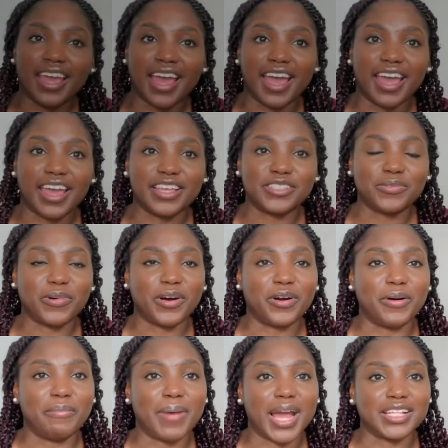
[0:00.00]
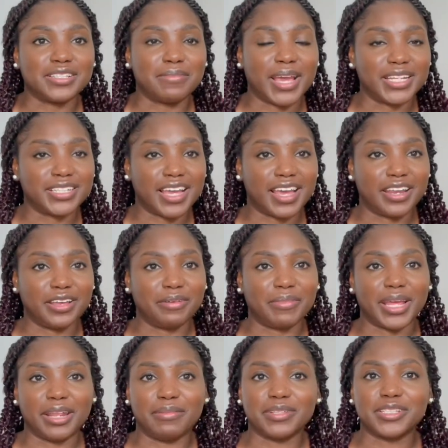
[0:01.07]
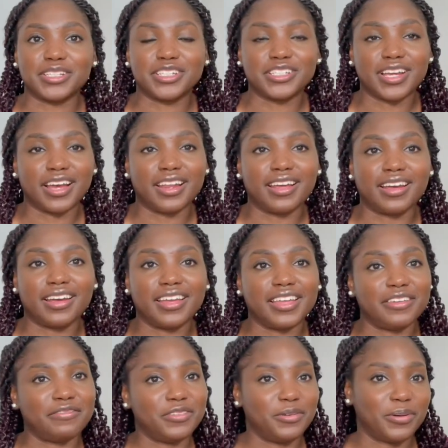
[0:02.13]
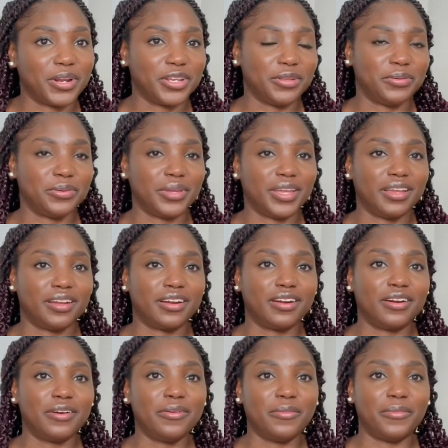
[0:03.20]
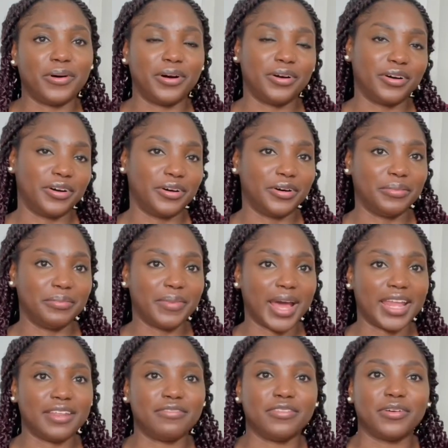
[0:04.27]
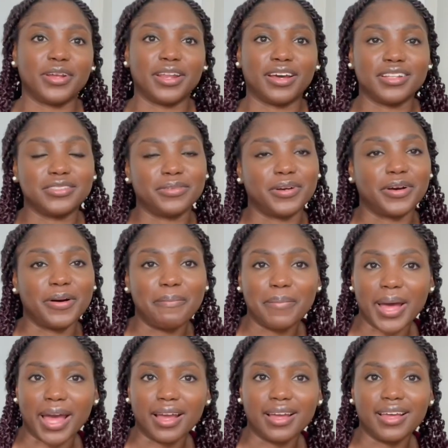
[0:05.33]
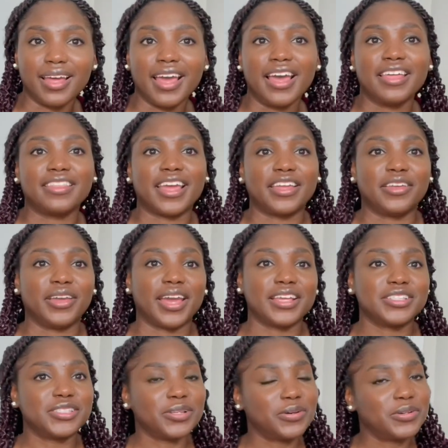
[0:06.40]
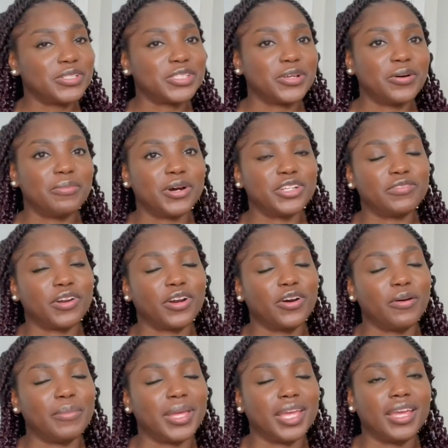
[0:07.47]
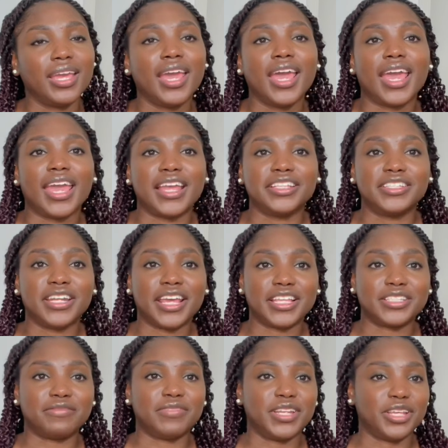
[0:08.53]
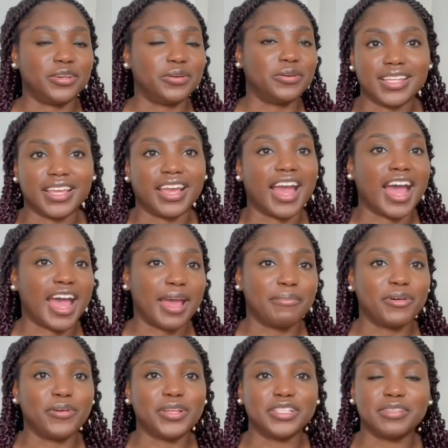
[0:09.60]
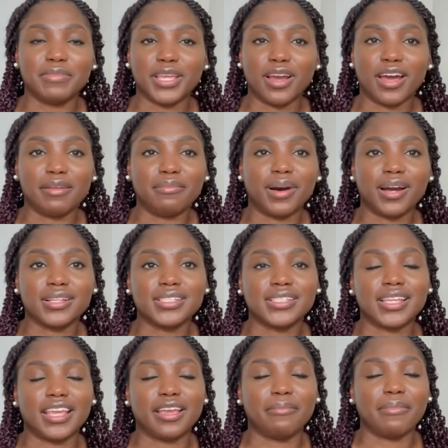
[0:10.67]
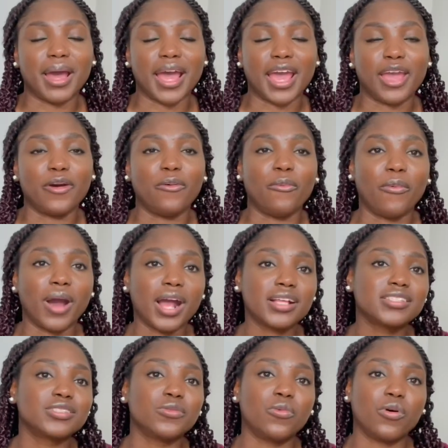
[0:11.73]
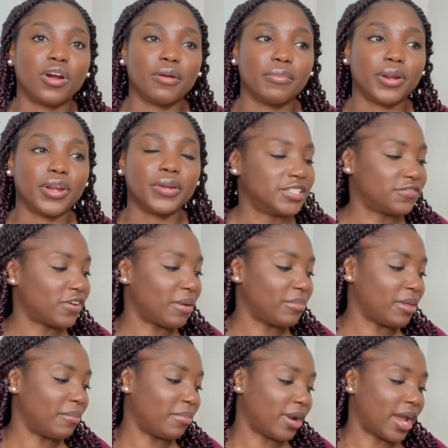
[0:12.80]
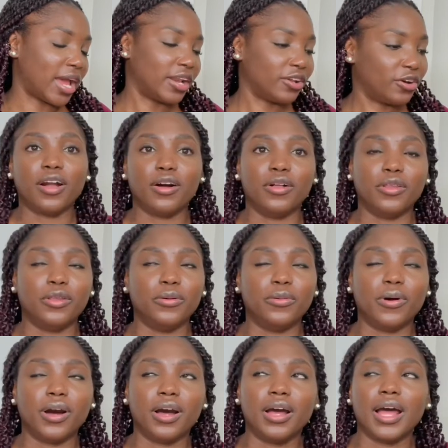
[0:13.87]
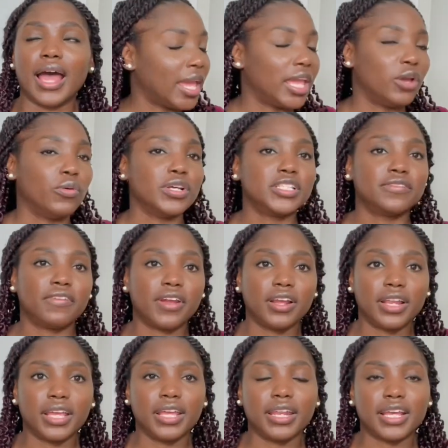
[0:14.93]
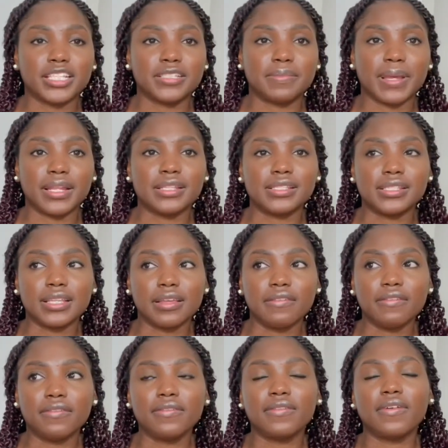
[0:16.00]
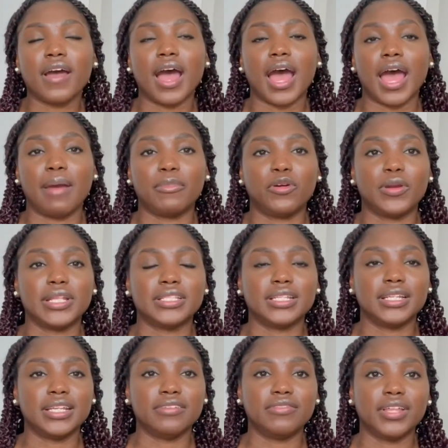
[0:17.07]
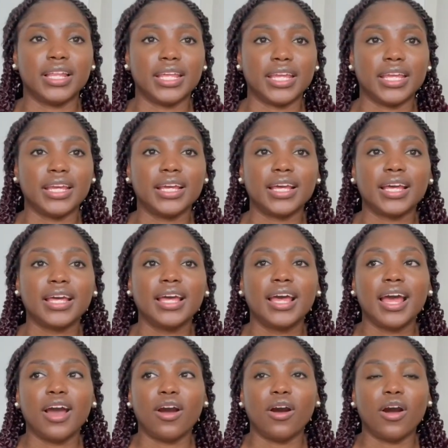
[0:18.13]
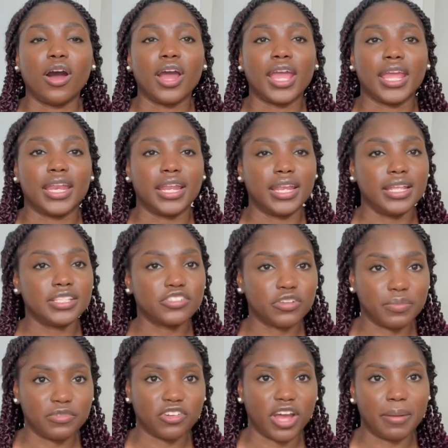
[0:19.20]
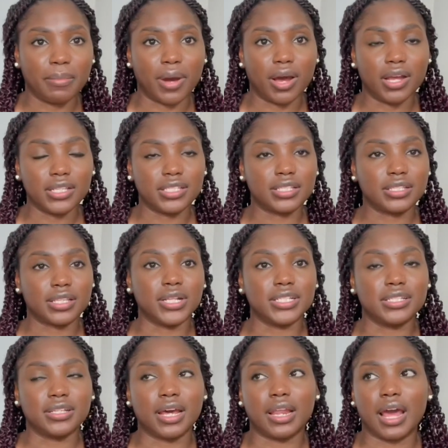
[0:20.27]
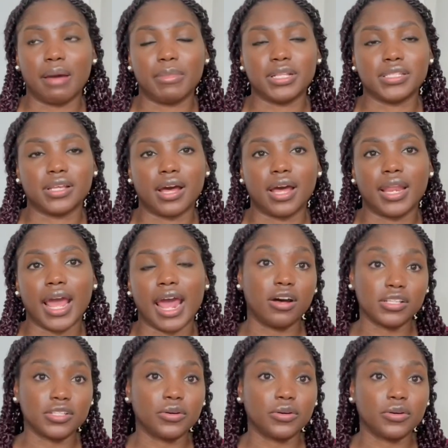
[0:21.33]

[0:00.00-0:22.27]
Hey guys, welcome back to my channel. My name is Tushana. If you are new here, welcome, and if you are not, welcome back. Thank you guys so much for coming. In today's video, I'm going to be unboxing my wax warmer from the brand Kolua. It was fairly inexpensive. I'm going to leave the link in the description box. It's on Amazon, and I'm also